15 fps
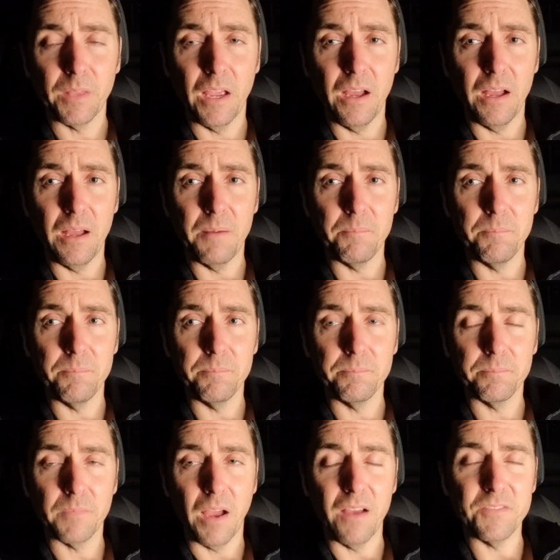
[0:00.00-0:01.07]

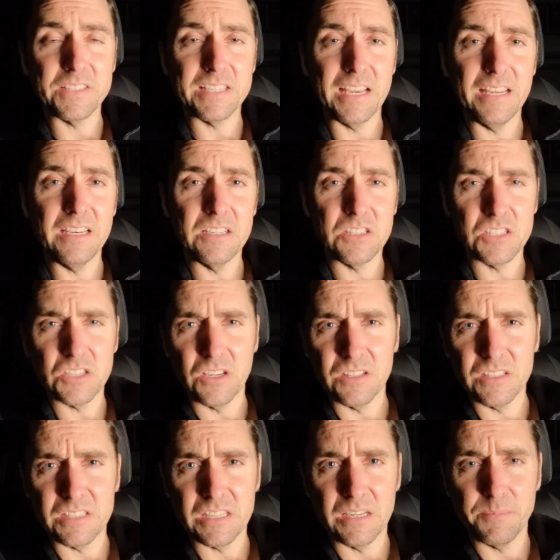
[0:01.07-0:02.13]
I've seen in
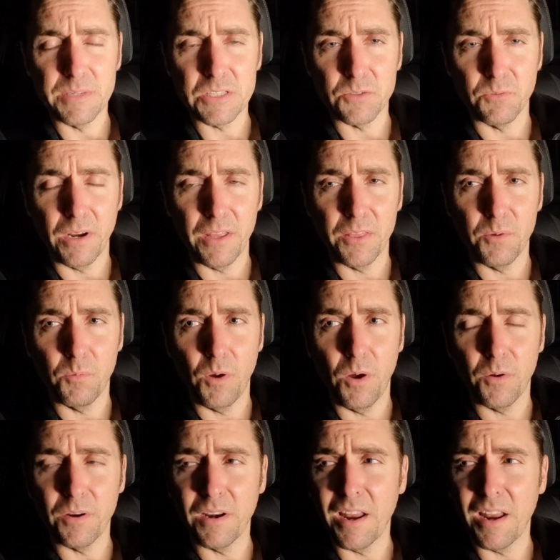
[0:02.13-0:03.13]
certain cinemas around the world,